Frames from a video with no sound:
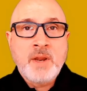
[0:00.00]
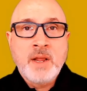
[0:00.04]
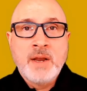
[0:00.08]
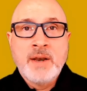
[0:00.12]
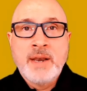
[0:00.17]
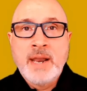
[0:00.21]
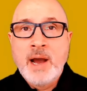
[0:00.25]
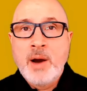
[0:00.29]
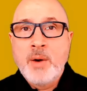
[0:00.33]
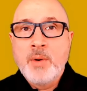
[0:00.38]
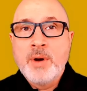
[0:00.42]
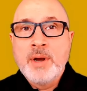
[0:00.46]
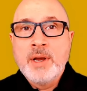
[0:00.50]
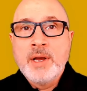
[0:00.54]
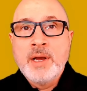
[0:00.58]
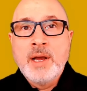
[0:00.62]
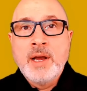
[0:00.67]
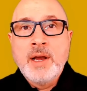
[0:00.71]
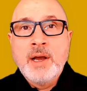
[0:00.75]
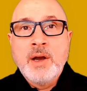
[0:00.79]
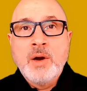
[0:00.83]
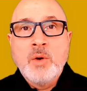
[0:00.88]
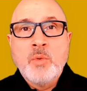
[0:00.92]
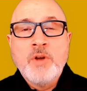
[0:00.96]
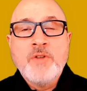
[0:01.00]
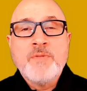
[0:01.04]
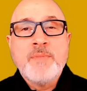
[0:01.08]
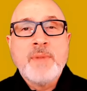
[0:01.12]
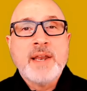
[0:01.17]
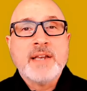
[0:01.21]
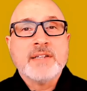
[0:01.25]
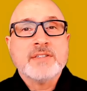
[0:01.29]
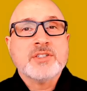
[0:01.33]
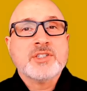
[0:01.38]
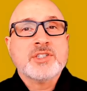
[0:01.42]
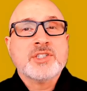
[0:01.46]
Now, we've made
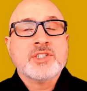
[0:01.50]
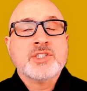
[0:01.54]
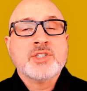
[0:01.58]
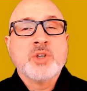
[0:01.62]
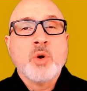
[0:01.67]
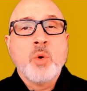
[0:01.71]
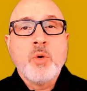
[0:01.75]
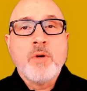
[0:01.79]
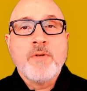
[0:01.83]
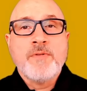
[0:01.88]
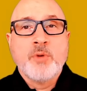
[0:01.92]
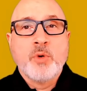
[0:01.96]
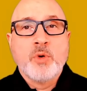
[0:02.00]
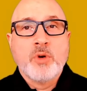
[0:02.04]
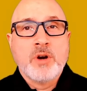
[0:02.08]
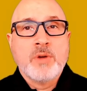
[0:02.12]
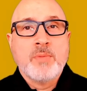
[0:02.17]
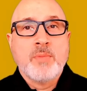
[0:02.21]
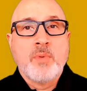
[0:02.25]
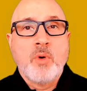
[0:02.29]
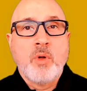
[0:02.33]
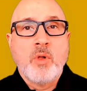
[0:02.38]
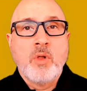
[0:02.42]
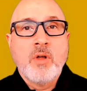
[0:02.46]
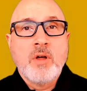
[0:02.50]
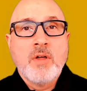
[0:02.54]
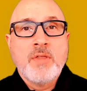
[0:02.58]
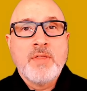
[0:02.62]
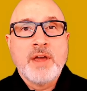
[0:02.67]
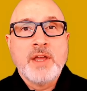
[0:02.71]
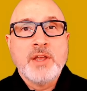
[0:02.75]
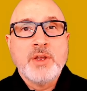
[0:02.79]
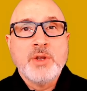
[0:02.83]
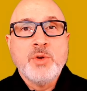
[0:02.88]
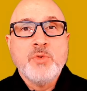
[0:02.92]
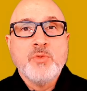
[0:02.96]
it so affordable
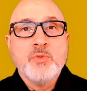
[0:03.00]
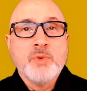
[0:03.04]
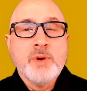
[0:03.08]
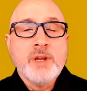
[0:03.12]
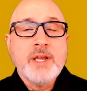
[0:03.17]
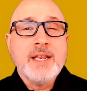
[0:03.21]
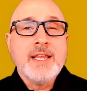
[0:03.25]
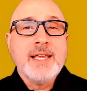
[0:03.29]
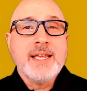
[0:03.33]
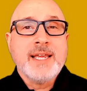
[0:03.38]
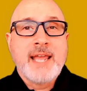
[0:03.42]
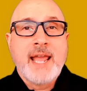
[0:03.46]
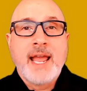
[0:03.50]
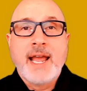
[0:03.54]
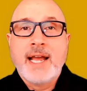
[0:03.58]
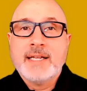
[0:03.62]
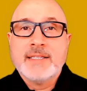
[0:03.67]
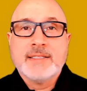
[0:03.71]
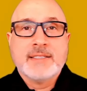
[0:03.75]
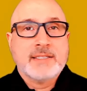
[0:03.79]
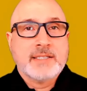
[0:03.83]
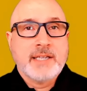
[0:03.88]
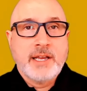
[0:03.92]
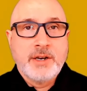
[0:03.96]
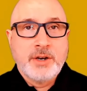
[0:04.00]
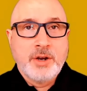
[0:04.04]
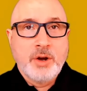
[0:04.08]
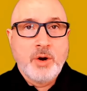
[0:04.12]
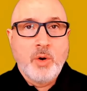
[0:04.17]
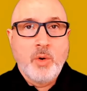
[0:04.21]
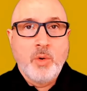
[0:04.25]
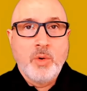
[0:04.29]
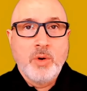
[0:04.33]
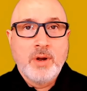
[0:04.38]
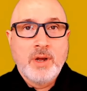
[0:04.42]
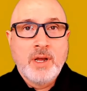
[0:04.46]
that you really can't say
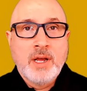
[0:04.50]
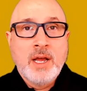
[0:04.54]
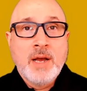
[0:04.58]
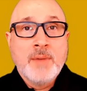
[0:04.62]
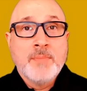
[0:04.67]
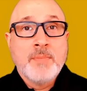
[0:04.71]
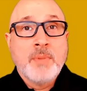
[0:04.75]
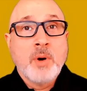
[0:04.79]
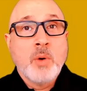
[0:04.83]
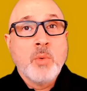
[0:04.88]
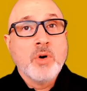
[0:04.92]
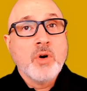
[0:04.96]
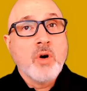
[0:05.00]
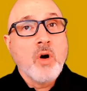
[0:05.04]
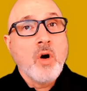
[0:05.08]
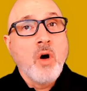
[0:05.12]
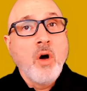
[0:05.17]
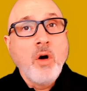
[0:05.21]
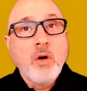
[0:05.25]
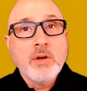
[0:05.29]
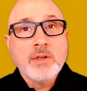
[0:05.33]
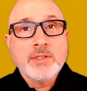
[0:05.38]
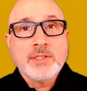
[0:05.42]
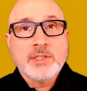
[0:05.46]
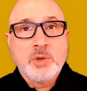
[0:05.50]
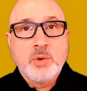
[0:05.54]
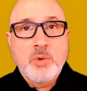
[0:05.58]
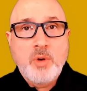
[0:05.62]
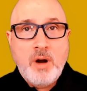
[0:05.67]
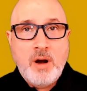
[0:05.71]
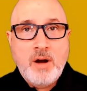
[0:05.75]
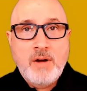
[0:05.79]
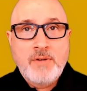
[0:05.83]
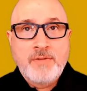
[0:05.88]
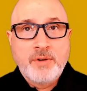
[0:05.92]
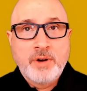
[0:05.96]
no, but we're also
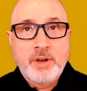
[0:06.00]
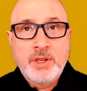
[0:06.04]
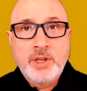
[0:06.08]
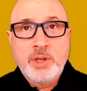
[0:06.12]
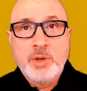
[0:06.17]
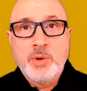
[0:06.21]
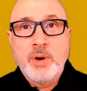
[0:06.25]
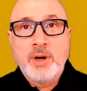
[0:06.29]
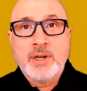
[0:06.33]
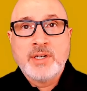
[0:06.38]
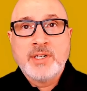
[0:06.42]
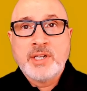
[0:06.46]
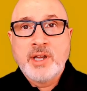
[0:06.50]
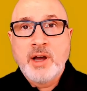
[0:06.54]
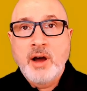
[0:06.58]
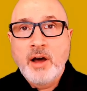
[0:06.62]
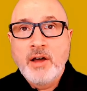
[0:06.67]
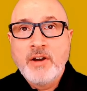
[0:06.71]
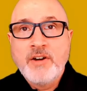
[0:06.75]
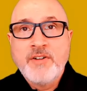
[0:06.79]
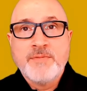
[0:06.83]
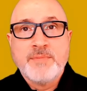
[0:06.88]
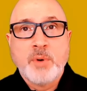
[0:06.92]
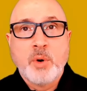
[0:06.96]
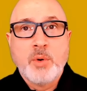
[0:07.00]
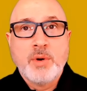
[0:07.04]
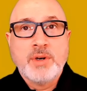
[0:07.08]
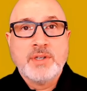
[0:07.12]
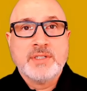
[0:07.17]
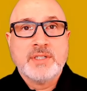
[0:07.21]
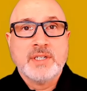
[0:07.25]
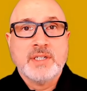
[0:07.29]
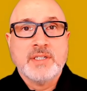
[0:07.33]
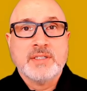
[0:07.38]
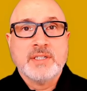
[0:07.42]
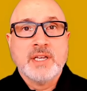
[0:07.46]
offering you a ton of
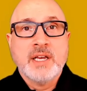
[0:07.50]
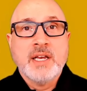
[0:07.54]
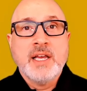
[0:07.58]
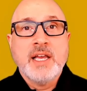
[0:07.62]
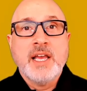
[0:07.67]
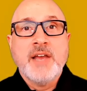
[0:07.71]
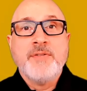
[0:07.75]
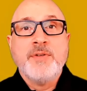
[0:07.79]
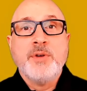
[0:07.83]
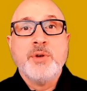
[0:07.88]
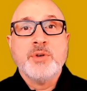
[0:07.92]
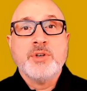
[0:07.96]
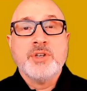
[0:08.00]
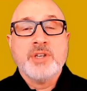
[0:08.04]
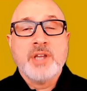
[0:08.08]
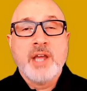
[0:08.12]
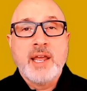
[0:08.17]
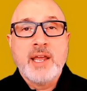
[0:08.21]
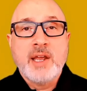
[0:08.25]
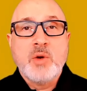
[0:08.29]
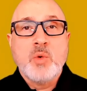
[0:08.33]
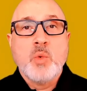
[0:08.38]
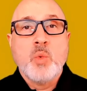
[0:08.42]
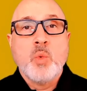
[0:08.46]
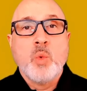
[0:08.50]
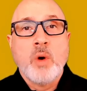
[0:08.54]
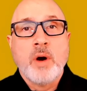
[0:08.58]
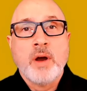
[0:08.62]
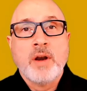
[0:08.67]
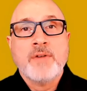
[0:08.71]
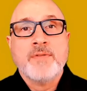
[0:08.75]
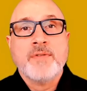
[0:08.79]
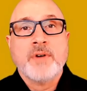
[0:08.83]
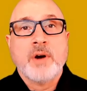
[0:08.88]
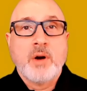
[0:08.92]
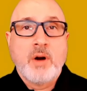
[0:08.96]
bonuses if you take one
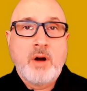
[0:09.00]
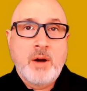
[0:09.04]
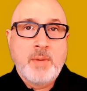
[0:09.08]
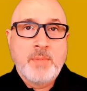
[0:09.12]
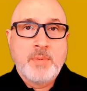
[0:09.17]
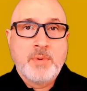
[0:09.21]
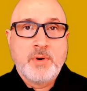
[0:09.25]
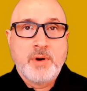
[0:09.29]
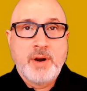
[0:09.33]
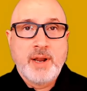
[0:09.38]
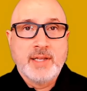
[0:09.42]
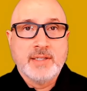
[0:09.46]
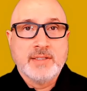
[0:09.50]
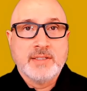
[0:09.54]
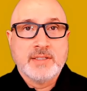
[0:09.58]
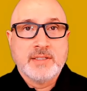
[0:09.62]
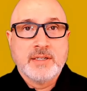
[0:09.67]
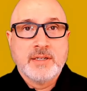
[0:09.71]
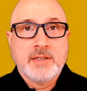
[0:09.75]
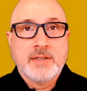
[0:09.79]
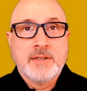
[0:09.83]
of our upgrades.